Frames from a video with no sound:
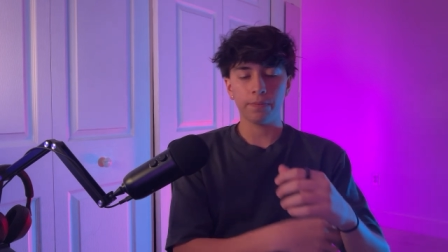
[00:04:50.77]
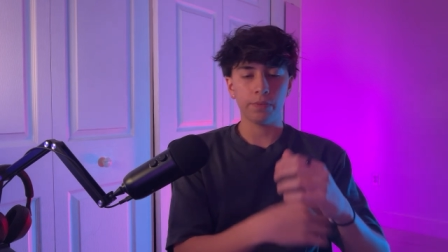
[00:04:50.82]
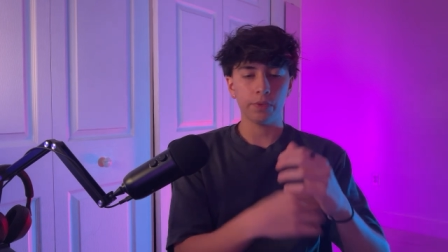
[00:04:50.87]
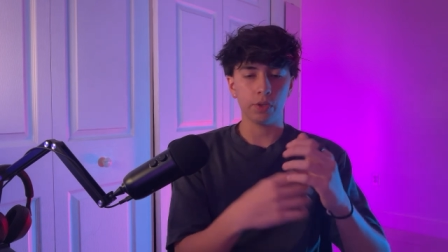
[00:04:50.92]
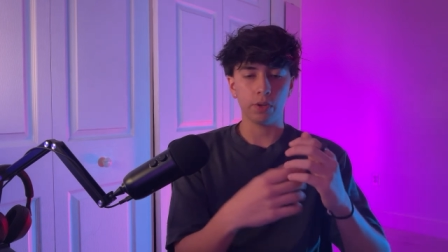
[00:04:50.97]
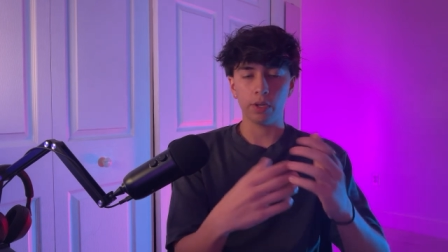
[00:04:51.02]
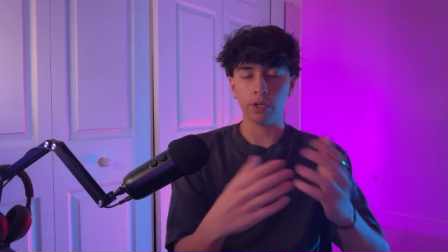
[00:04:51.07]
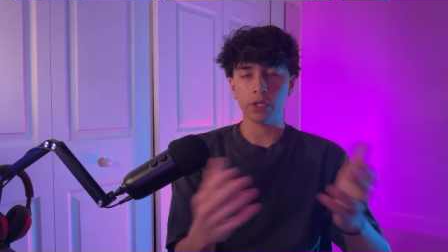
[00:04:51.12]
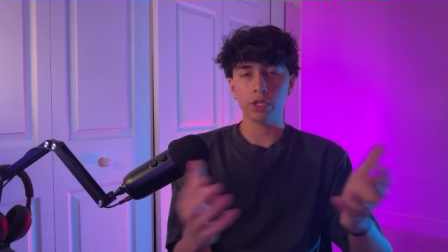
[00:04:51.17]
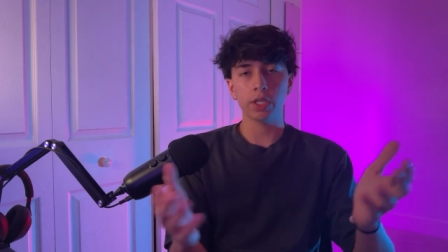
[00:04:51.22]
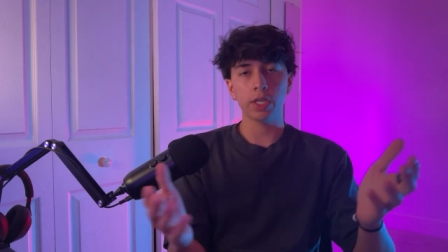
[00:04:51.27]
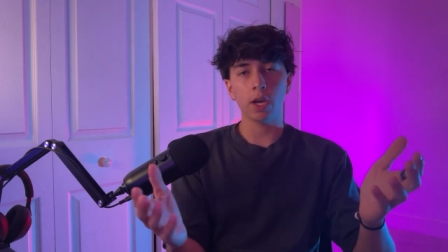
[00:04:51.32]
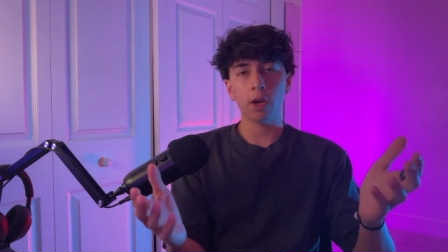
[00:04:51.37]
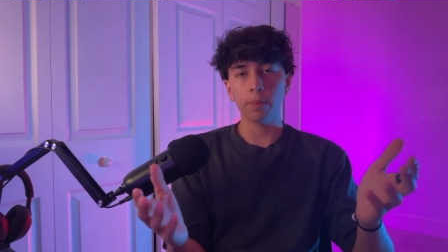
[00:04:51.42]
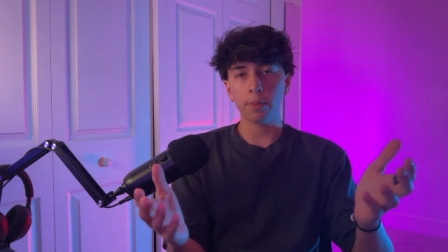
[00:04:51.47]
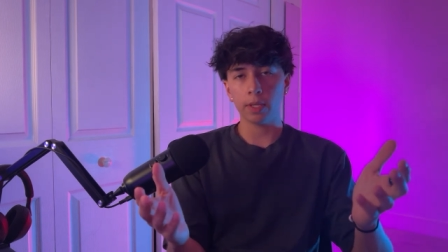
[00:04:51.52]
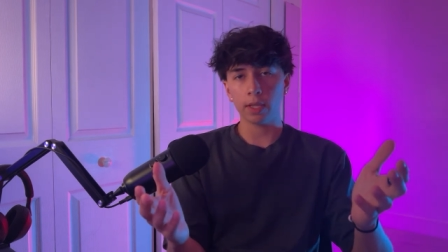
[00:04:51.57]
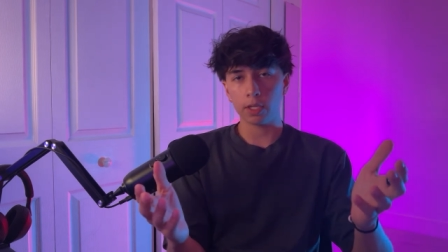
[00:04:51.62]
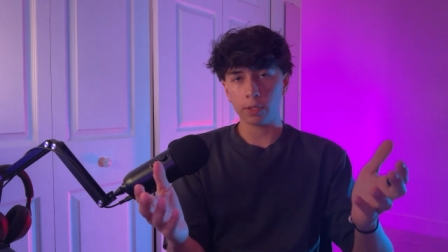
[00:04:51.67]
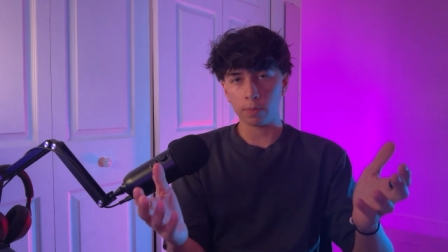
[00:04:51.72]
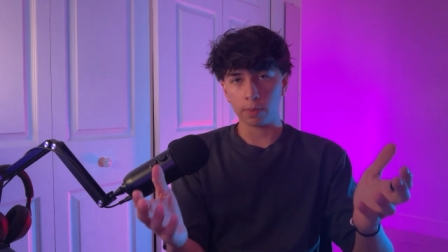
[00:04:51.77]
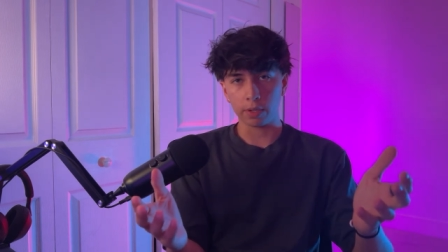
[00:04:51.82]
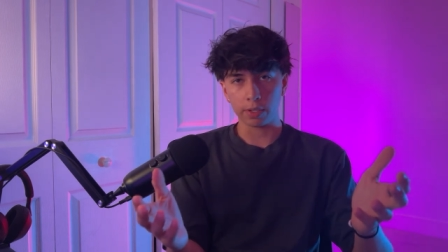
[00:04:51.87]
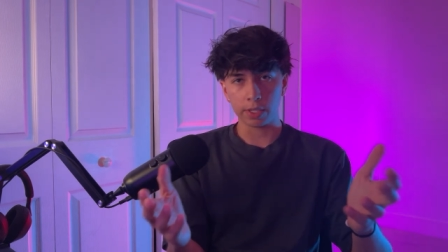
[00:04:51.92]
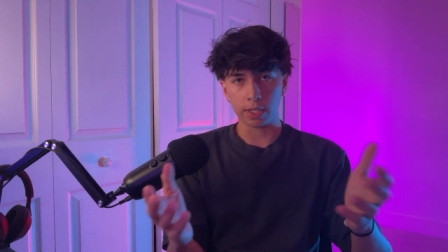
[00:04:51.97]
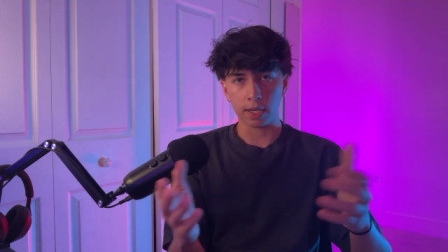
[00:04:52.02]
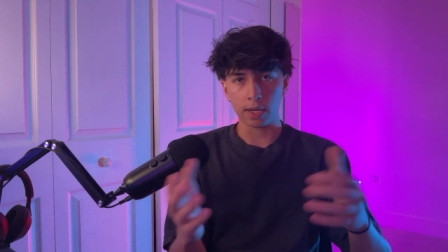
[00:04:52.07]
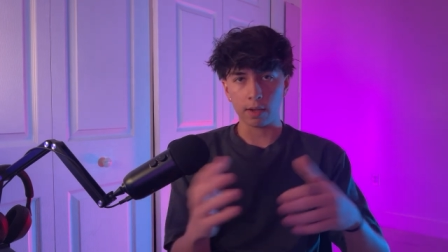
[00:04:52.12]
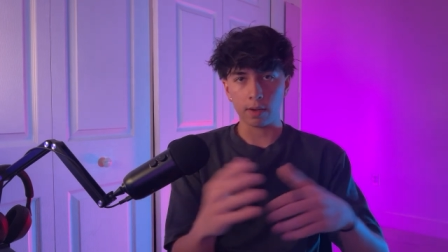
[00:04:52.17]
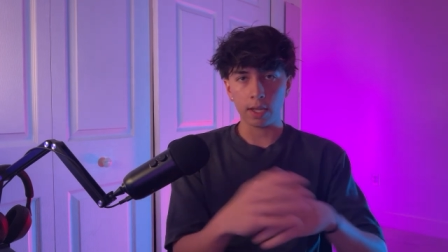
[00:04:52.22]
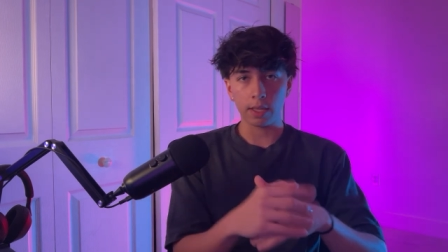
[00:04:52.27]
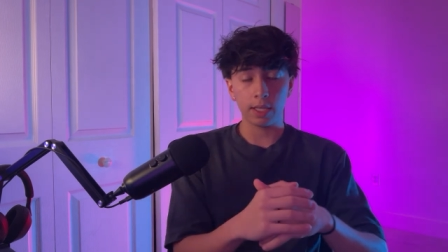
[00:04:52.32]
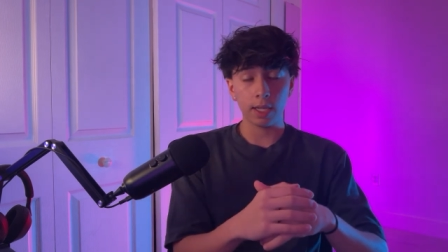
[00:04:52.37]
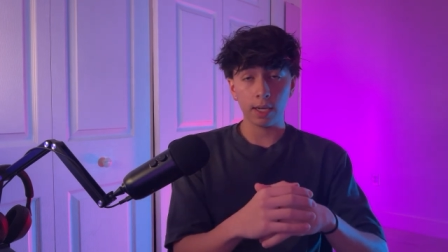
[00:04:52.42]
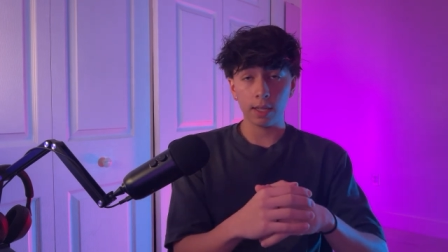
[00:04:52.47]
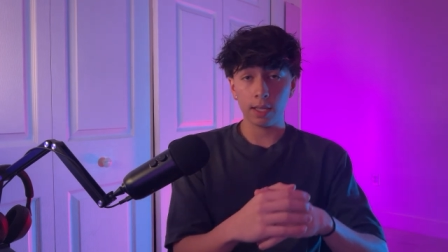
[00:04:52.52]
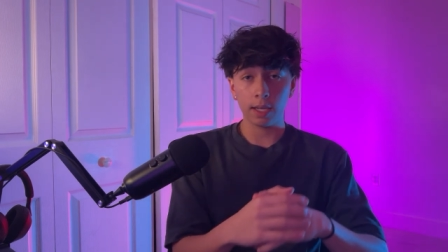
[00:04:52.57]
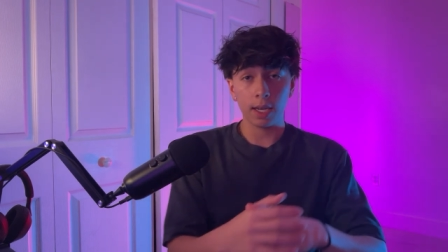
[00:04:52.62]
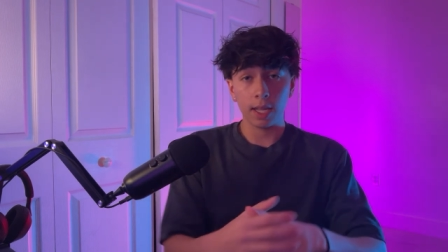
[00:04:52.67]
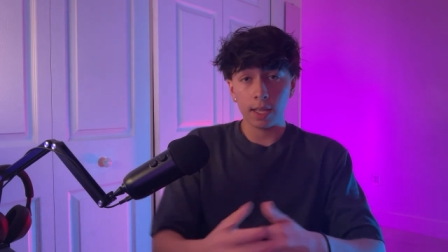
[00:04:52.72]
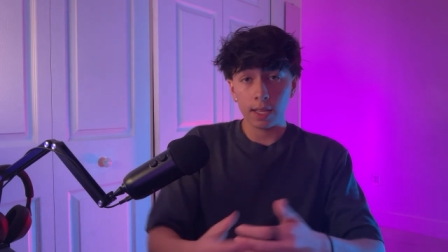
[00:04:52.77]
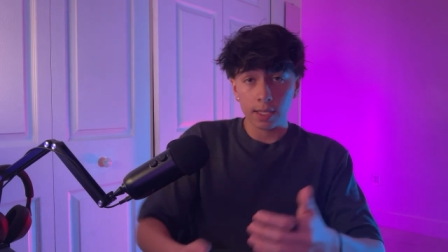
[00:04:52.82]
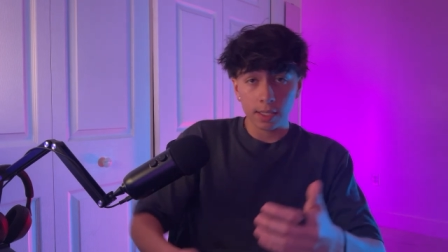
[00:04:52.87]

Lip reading: So you're just helping this person out. At the end of the day,